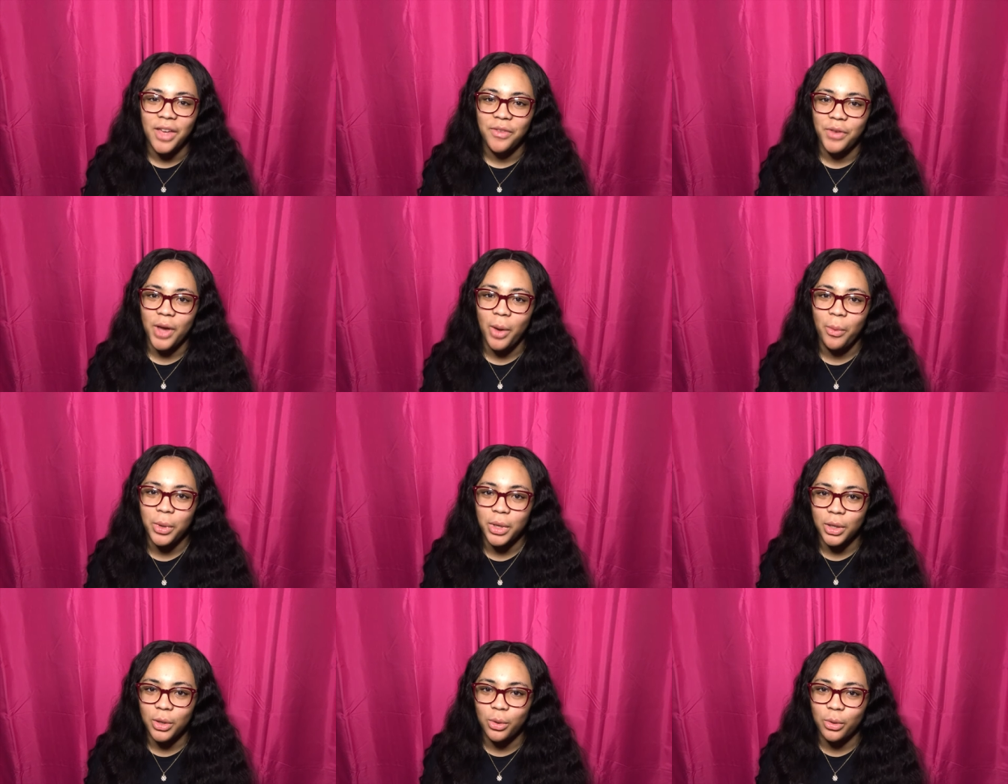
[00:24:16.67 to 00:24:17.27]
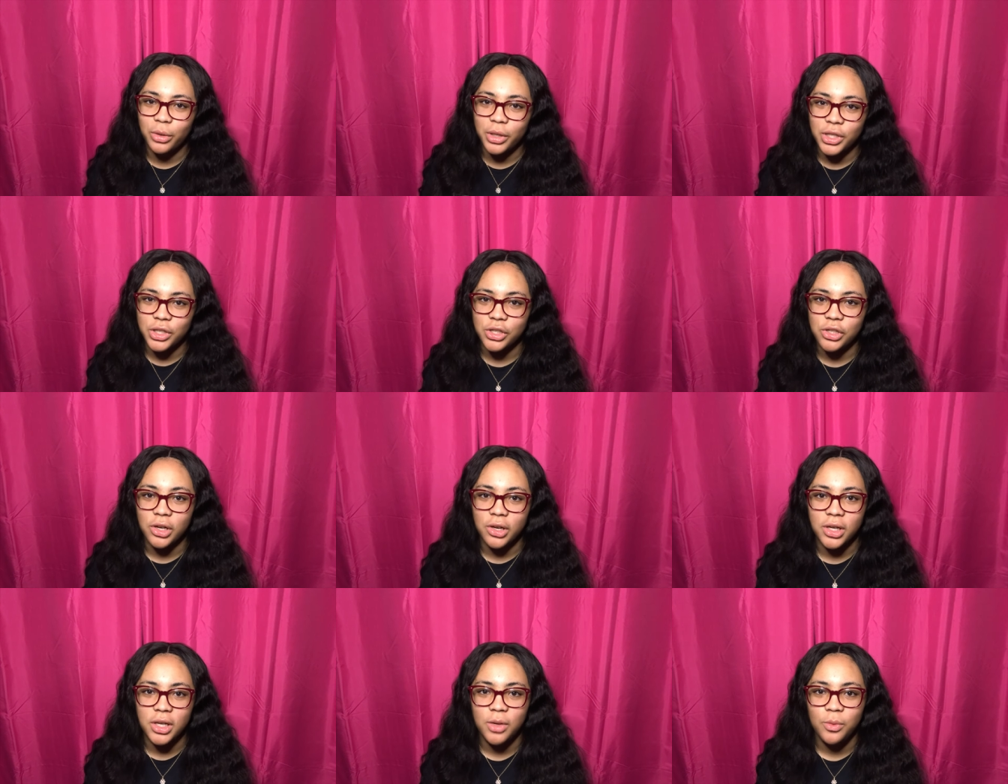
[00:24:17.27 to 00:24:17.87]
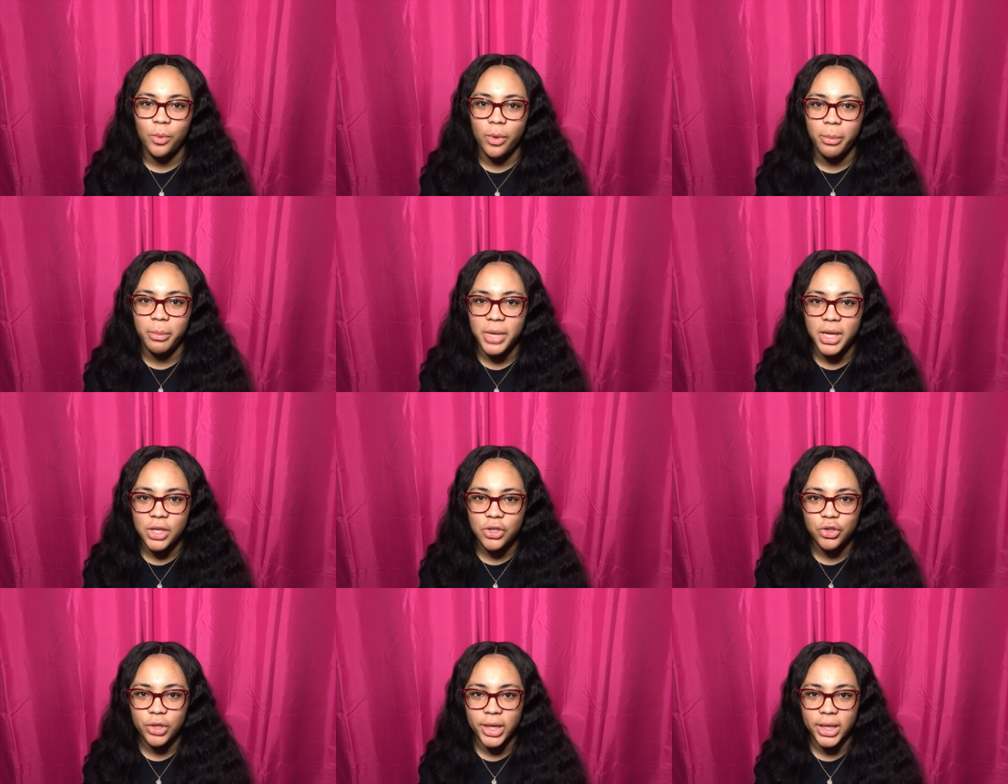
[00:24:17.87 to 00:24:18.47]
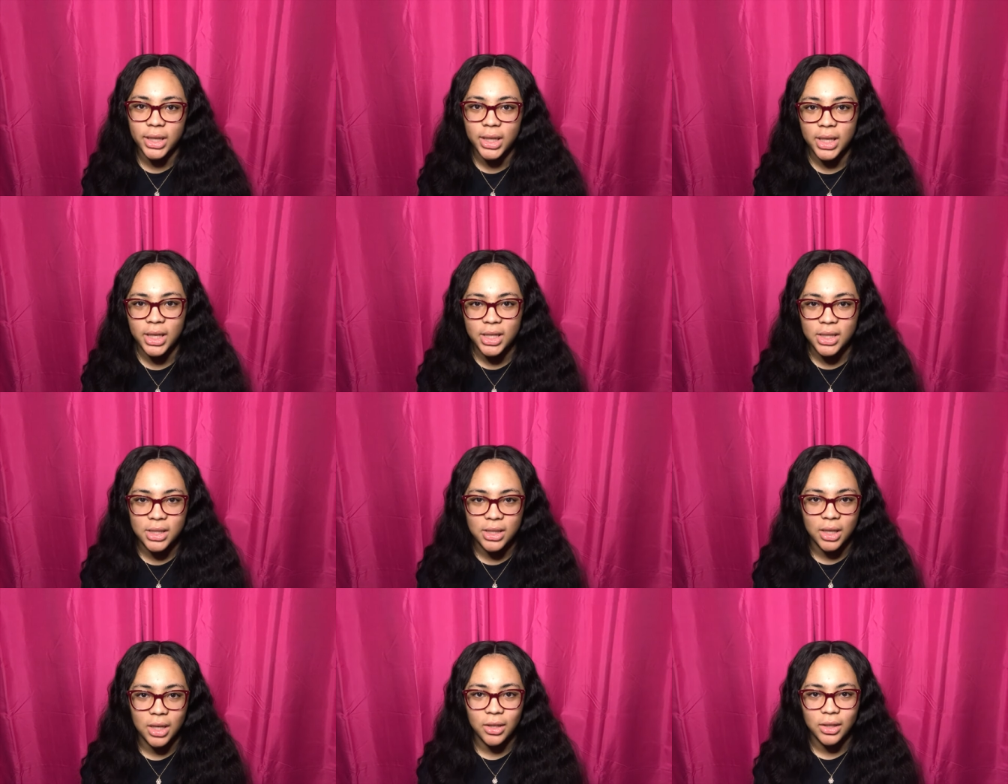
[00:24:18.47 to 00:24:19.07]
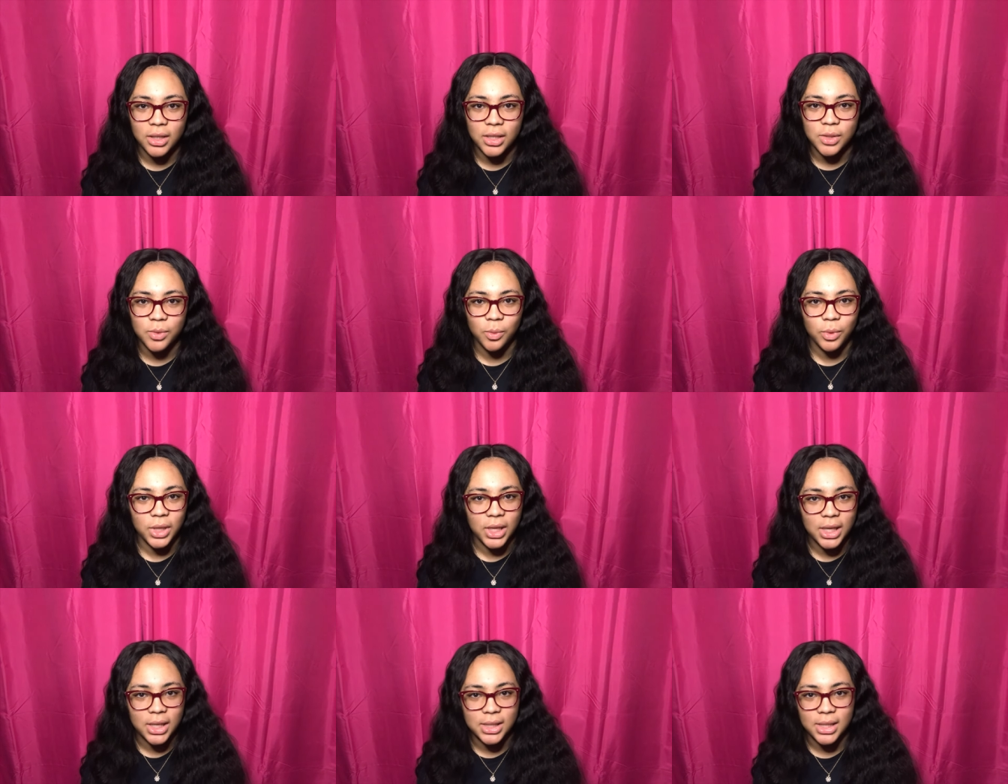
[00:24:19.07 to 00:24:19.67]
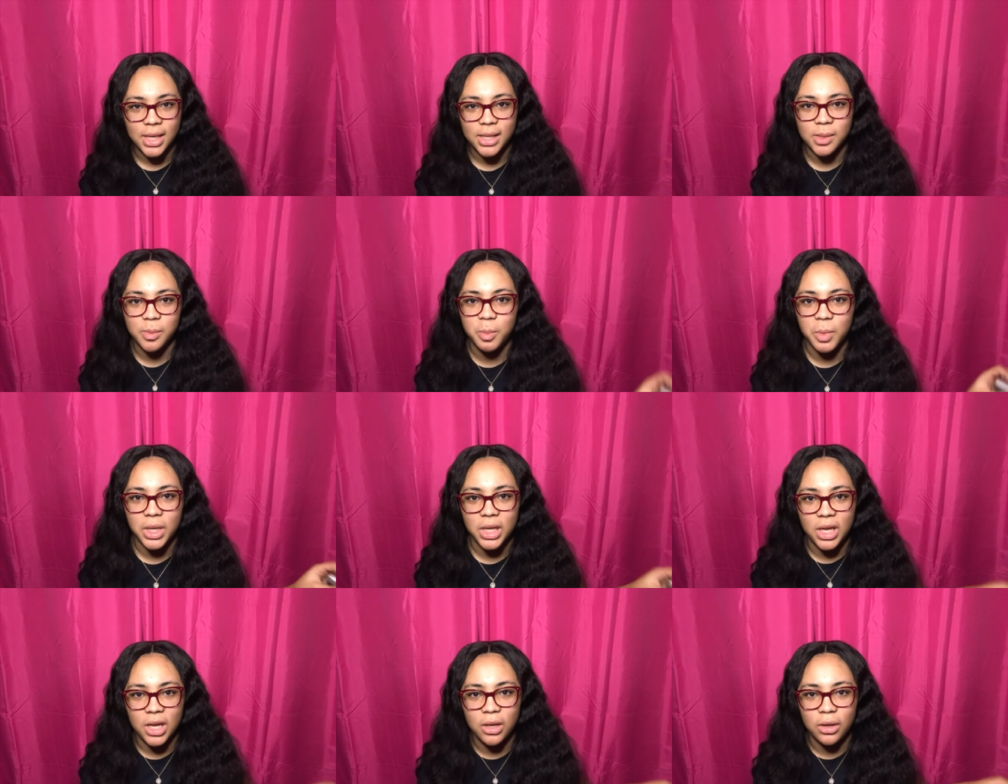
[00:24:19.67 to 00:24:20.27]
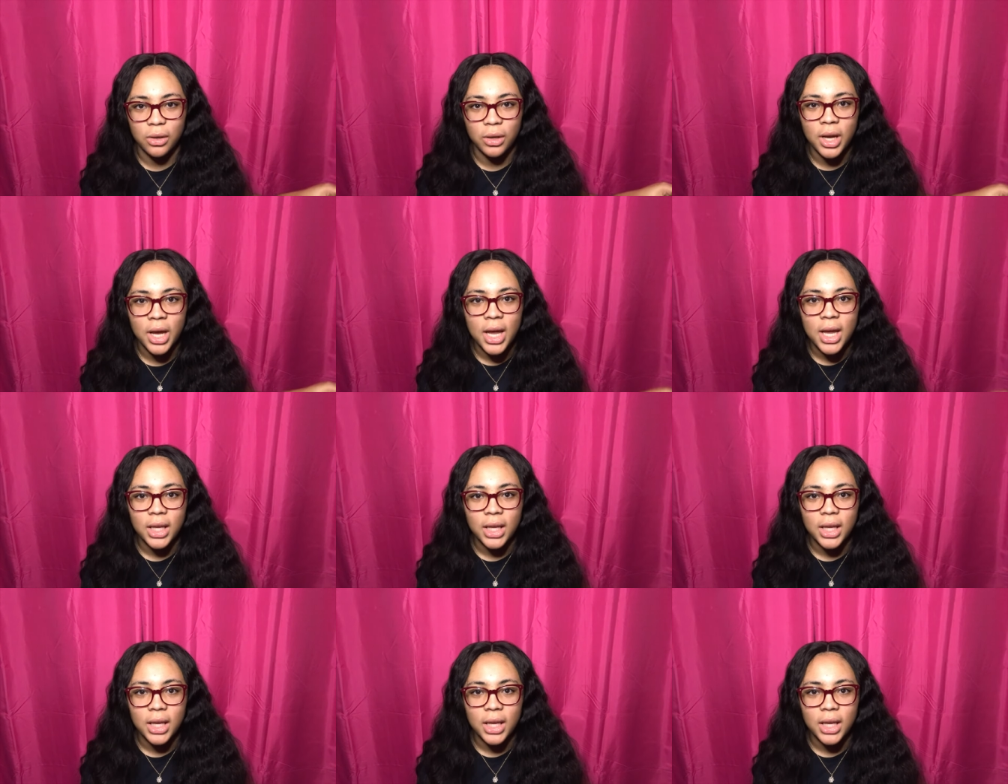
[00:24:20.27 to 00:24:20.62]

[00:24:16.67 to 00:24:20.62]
if y'all want to go on this journey with me trying to install these wigs as a beginner